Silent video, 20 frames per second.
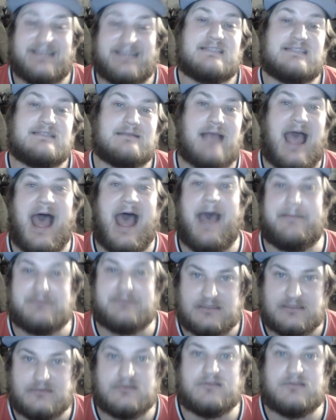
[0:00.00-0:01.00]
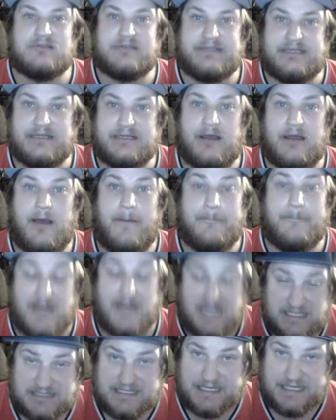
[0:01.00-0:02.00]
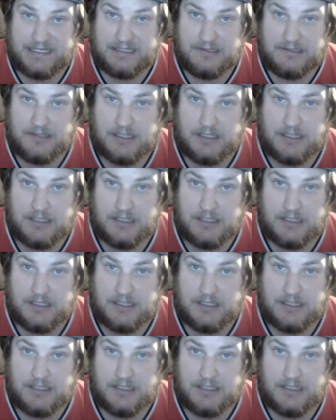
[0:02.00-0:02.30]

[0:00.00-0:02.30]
It's absolutely amazing.